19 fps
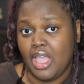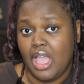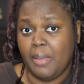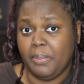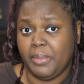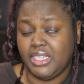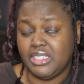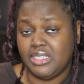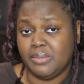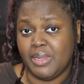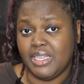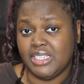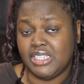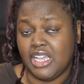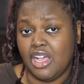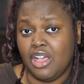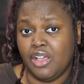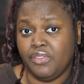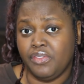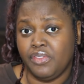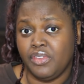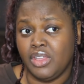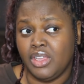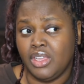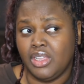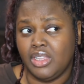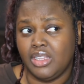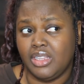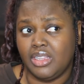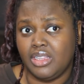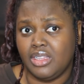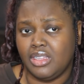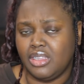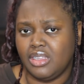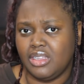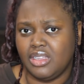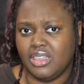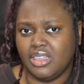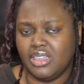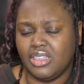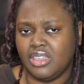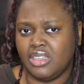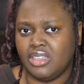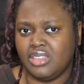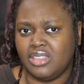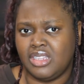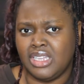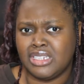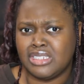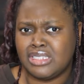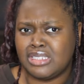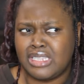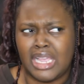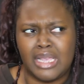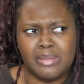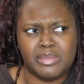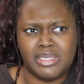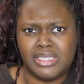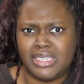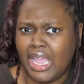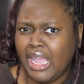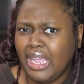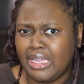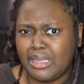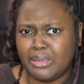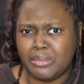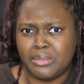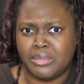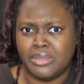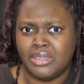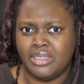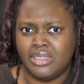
I'm thinking to myself, they're same, same.